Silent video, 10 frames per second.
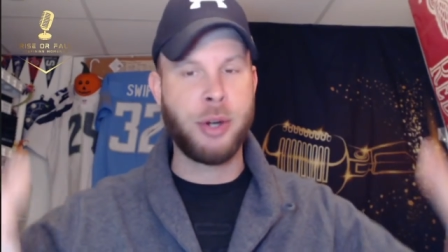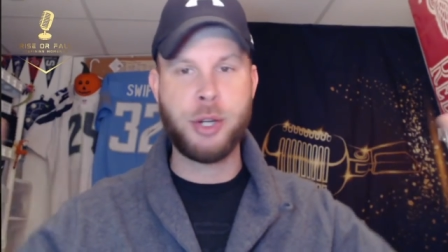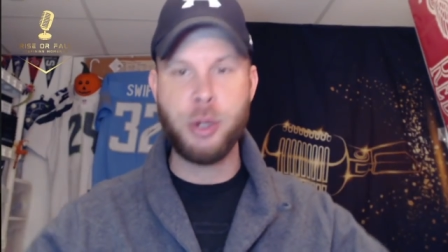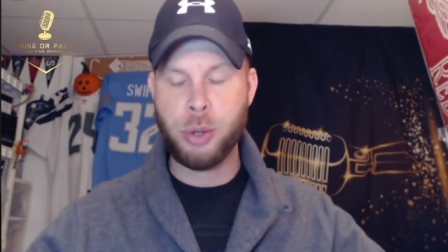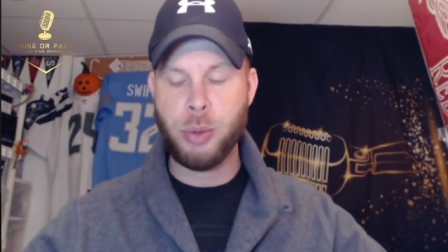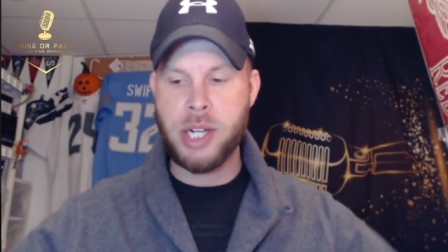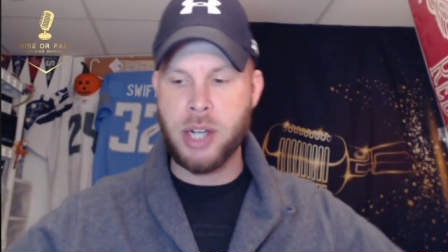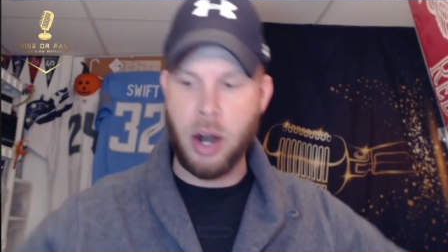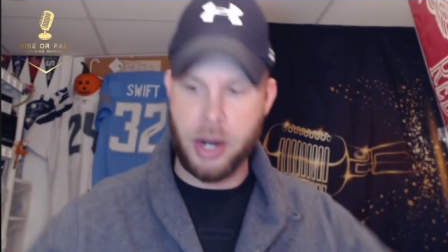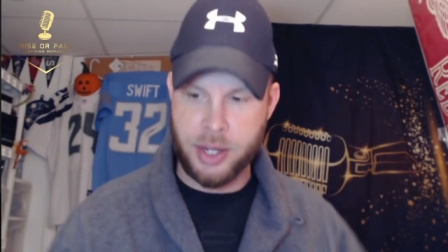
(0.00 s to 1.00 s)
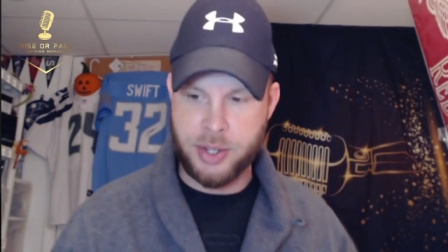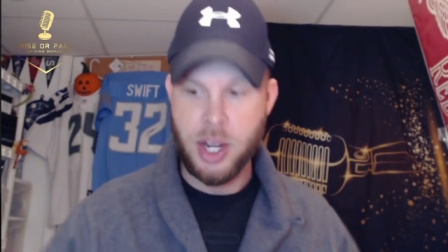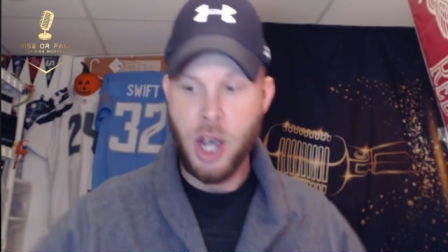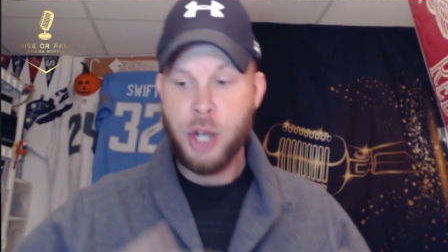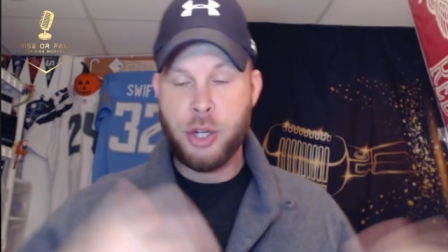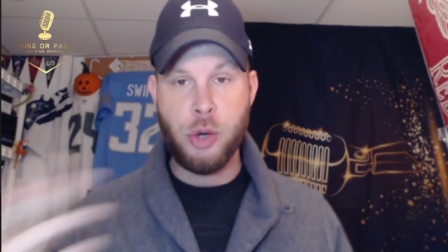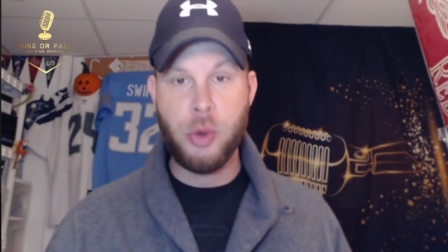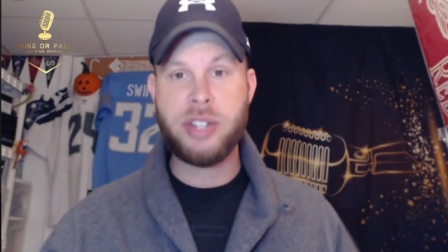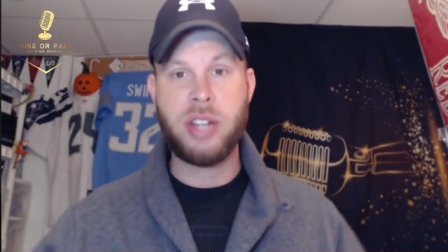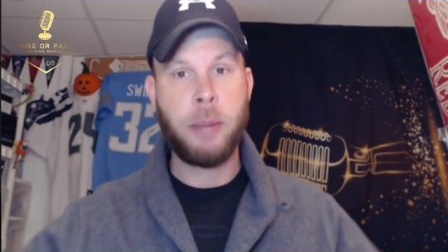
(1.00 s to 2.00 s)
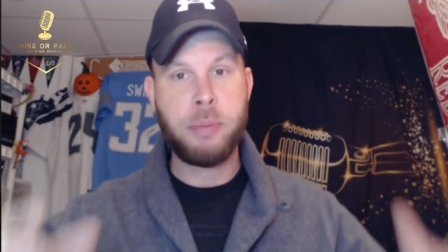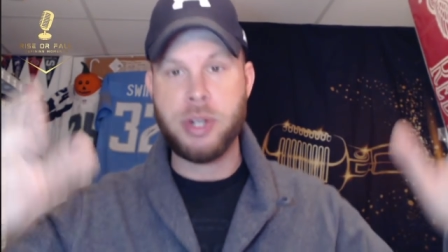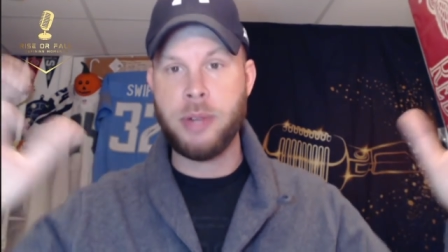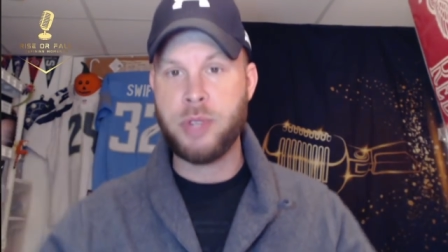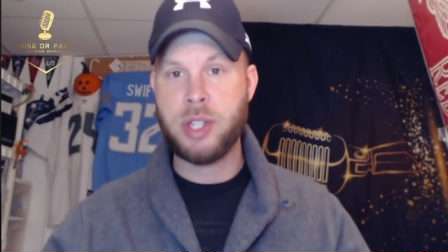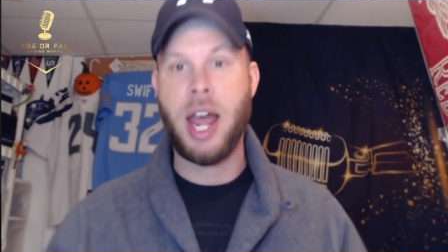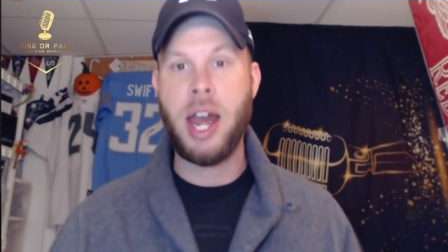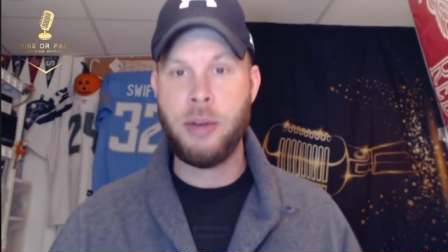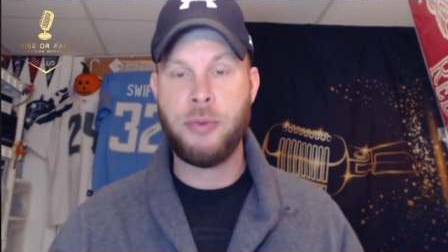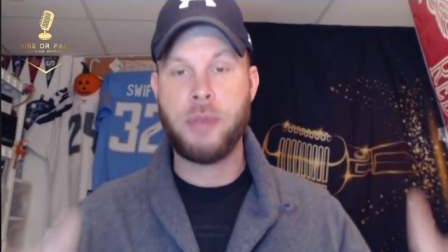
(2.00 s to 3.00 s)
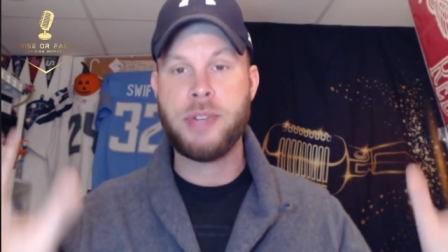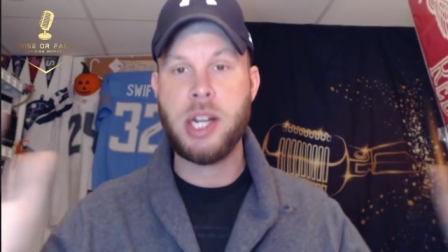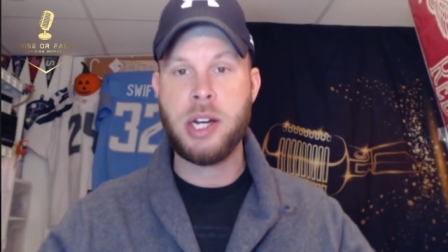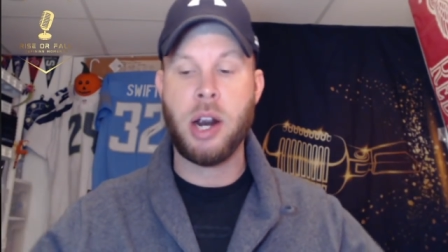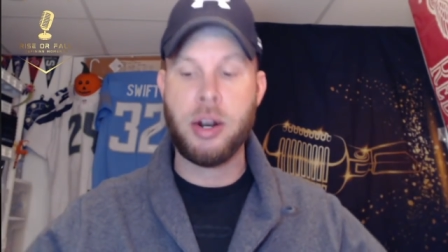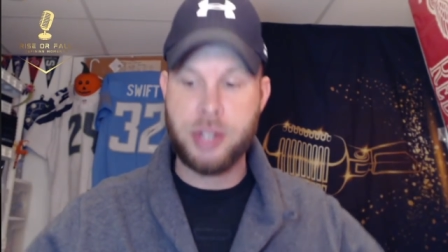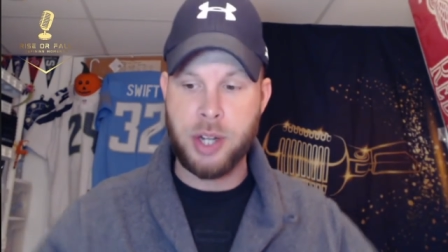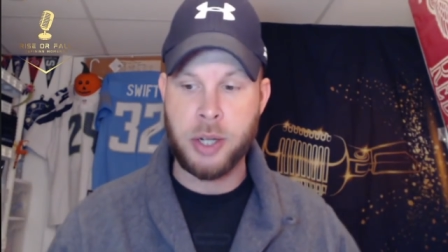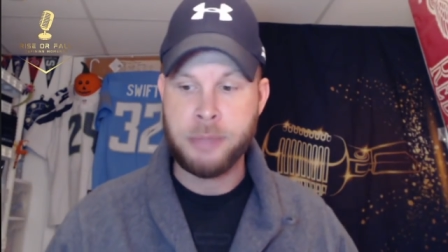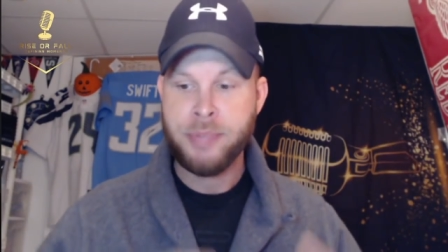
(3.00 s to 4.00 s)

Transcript: Two, three targets, two receptions, ten, fifteen yards here.